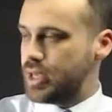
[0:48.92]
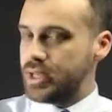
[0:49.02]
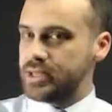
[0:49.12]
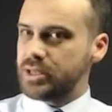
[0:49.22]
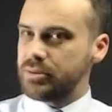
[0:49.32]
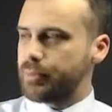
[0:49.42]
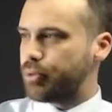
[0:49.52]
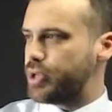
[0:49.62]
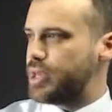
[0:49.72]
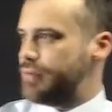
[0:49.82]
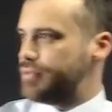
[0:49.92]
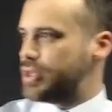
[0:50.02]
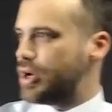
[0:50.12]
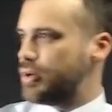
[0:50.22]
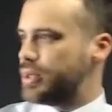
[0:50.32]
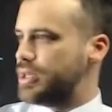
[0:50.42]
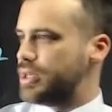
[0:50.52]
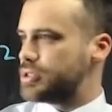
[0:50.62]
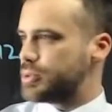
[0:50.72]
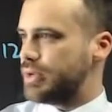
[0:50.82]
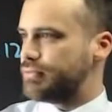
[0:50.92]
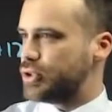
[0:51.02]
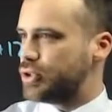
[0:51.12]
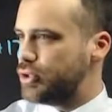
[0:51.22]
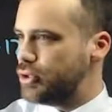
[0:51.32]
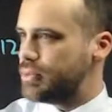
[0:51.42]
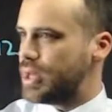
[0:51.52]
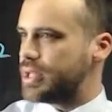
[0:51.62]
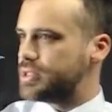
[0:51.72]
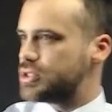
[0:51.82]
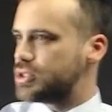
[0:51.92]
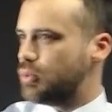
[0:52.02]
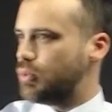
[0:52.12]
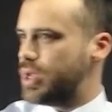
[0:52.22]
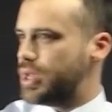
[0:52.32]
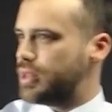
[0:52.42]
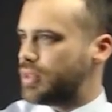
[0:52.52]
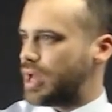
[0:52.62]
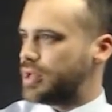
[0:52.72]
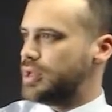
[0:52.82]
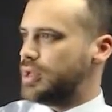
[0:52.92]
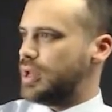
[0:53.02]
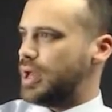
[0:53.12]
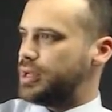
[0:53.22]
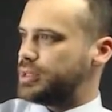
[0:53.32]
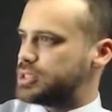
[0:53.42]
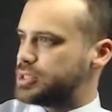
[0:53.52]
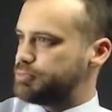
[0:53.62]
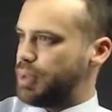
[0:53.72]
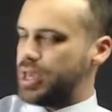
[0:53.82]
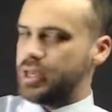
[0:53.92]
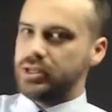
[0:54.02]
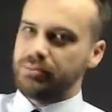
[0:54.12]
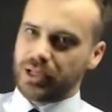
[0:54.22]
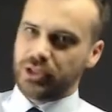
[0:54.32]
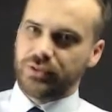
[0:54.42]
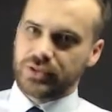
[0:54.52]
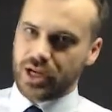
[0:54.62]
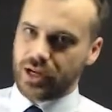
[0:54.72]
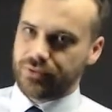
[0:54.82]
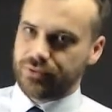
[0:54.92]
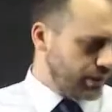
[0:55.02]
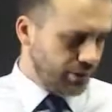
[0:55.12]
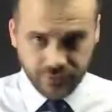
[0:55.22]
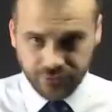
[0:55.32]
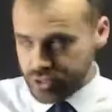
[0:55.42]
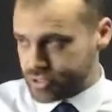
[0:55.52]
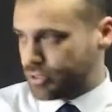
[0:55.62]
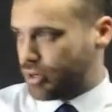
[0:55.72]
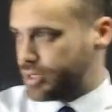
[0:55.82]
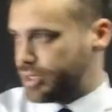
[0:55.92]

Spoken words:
It is going to be pretty heavy going here because we're going to have to cube that, square that, and expand a bunch of stuff. Now, I've done a first line